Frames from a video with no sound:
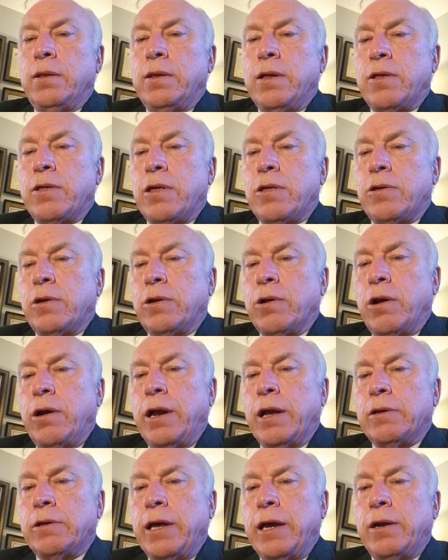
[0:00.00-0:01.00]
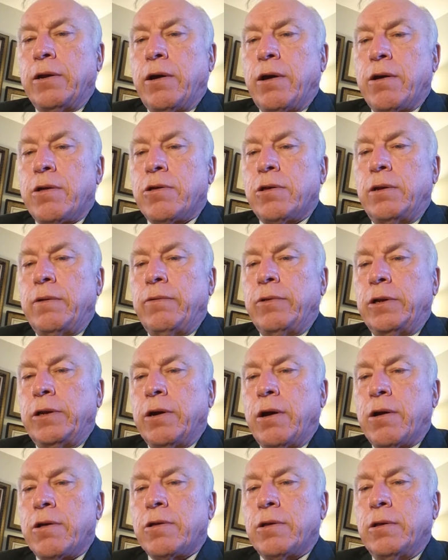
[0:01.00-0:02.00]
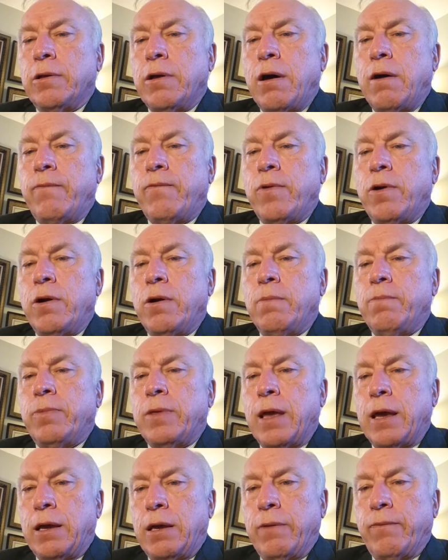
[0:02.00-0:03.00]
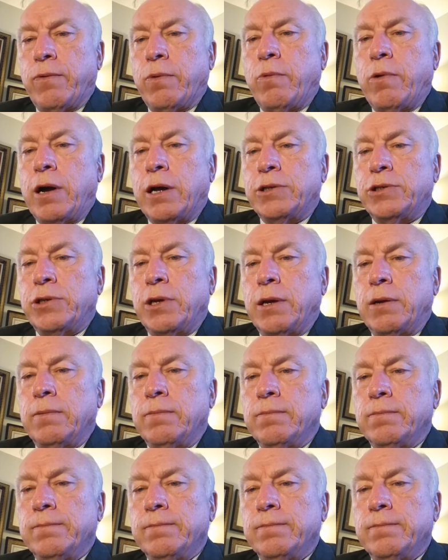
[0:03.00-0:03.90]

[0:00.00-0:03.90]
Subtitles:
This is Attorney Clay Dawson of the Dawson Law Firm. Thank you for watching.